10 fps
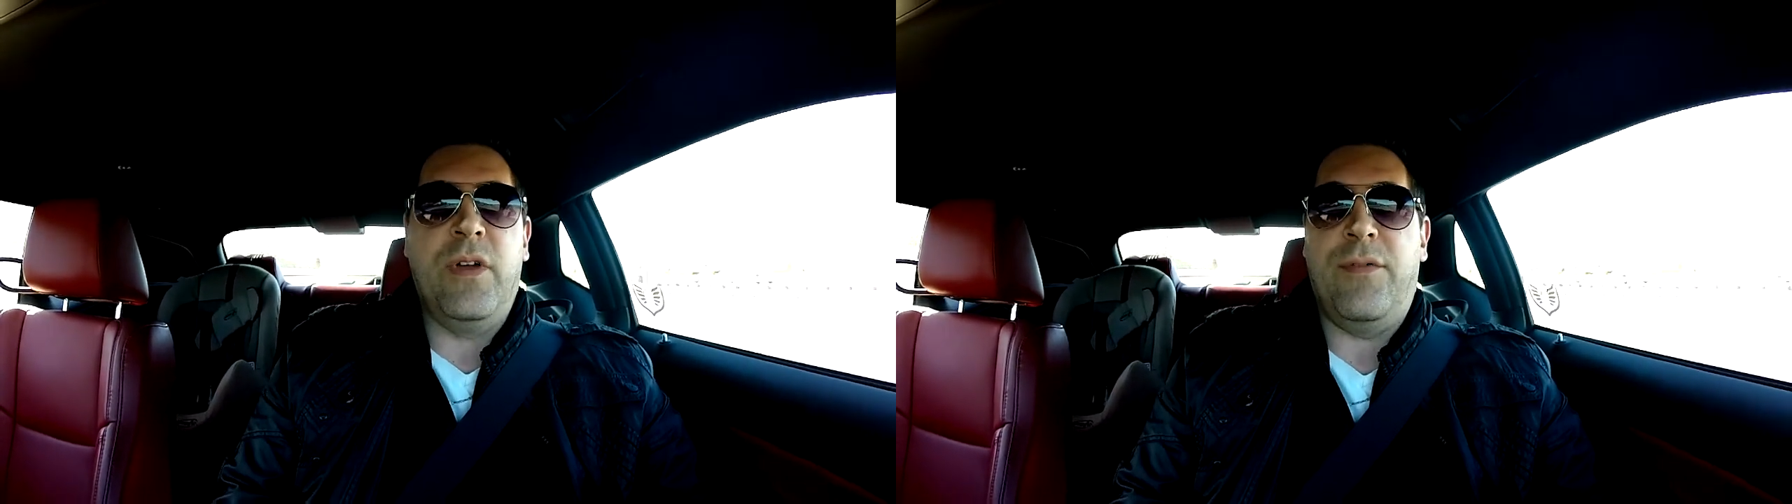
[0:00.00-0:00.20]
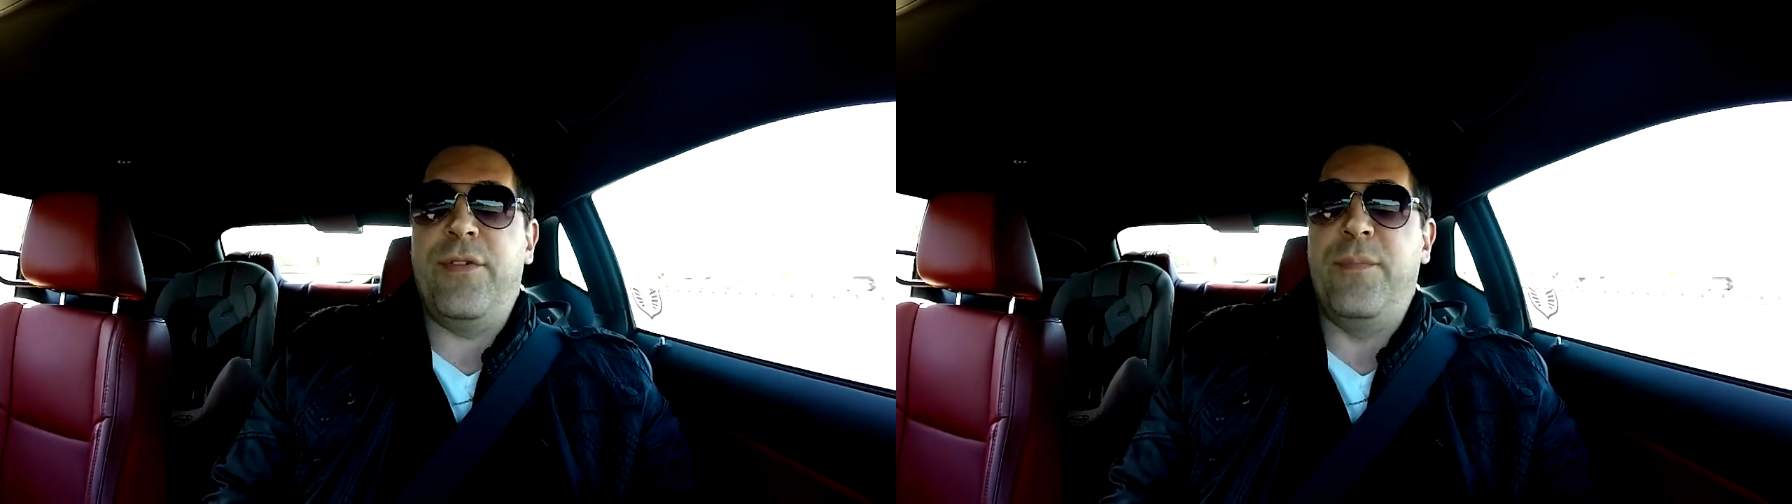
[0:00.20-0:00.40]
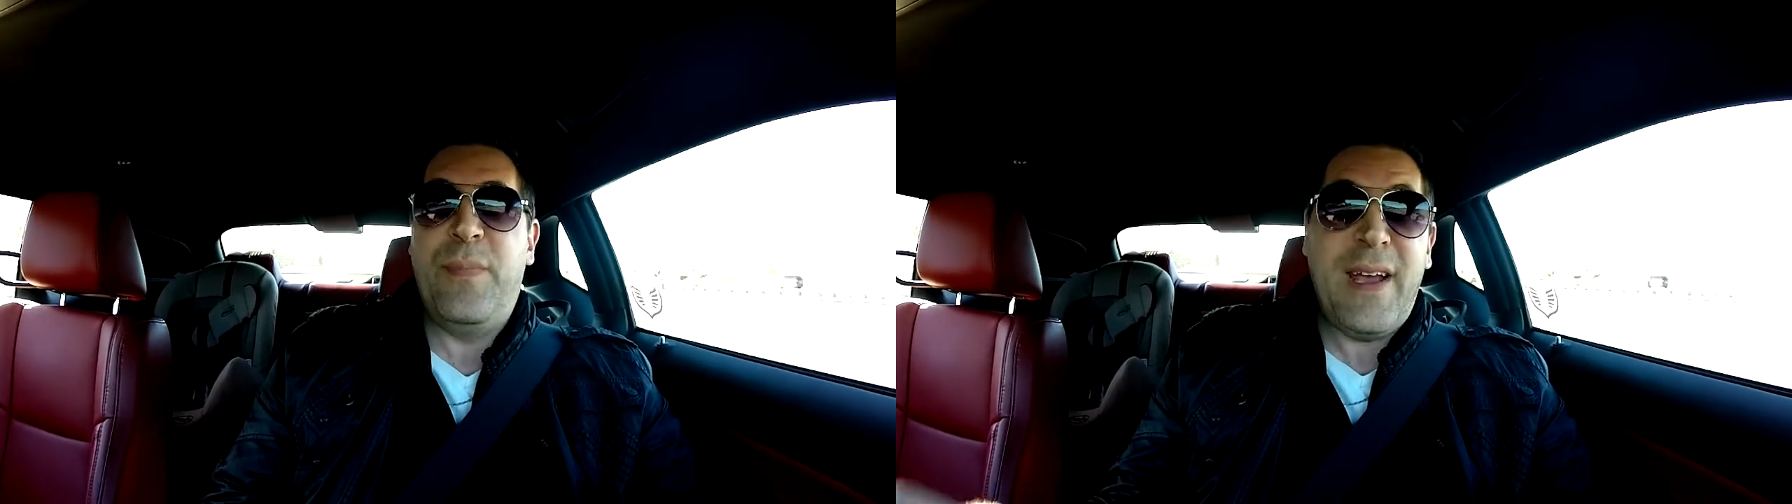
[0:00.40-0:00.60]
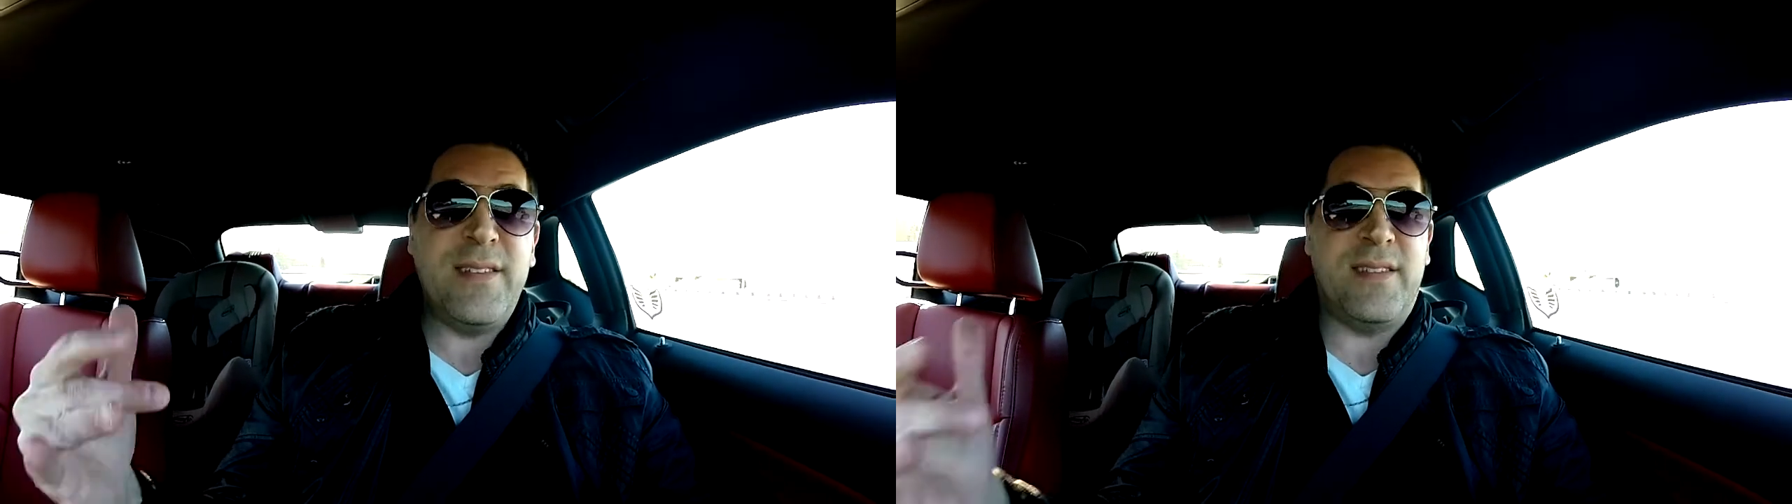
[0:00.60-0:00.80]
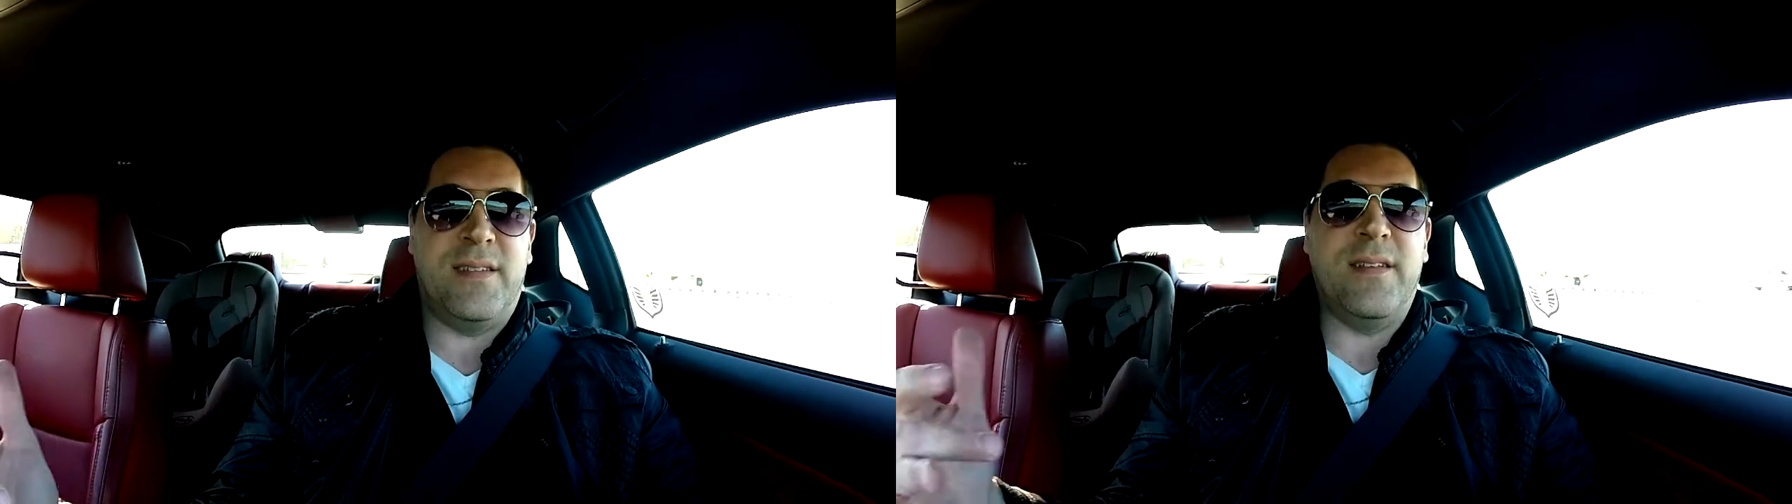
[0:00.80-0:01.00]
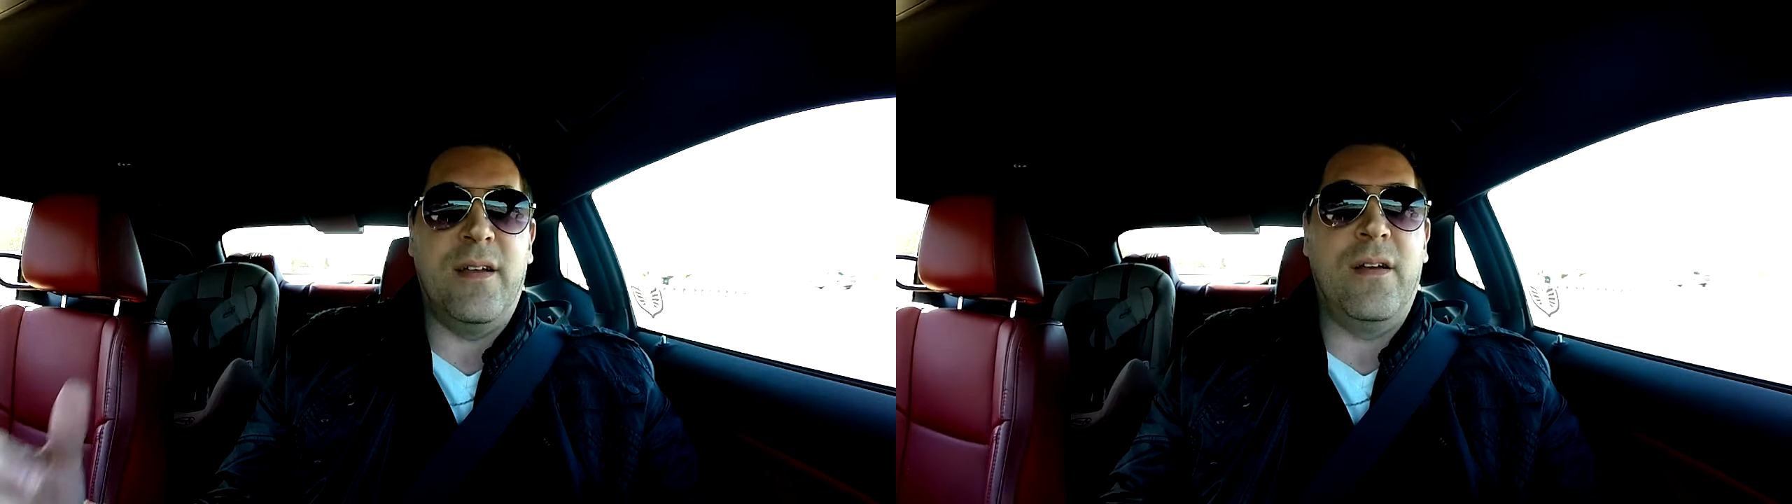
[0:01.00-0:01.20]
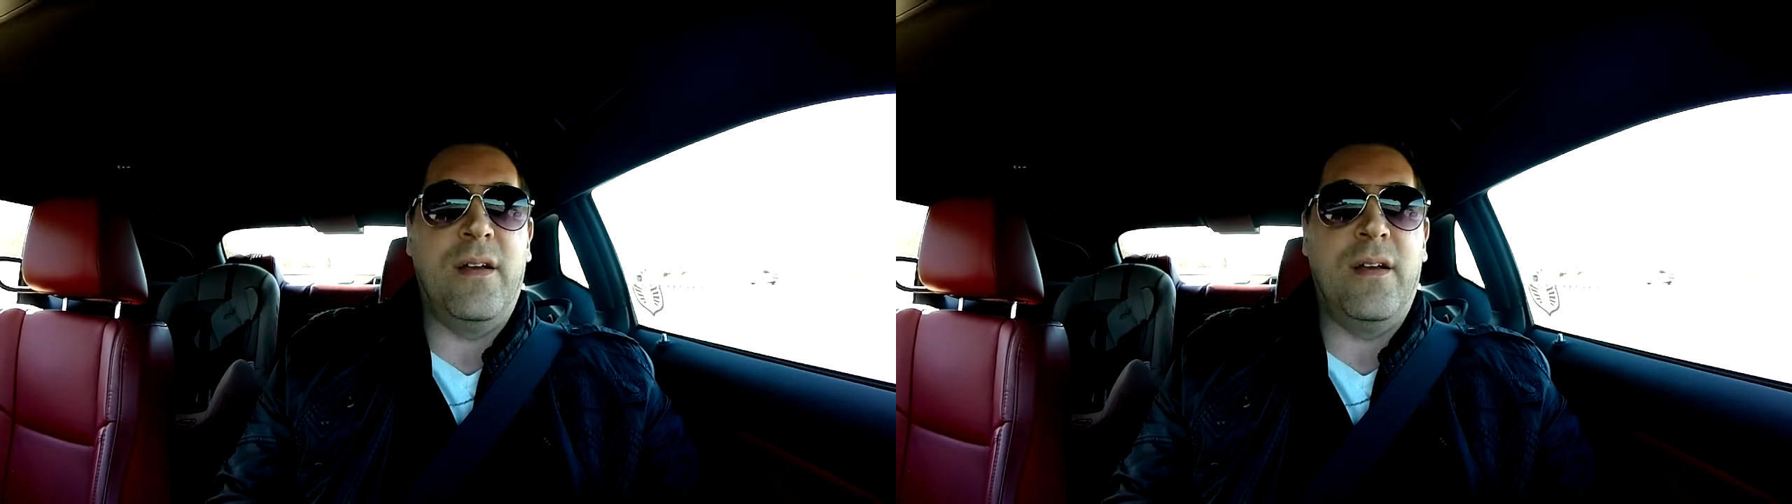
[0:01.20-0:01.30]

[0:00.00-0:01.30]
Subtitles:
of the best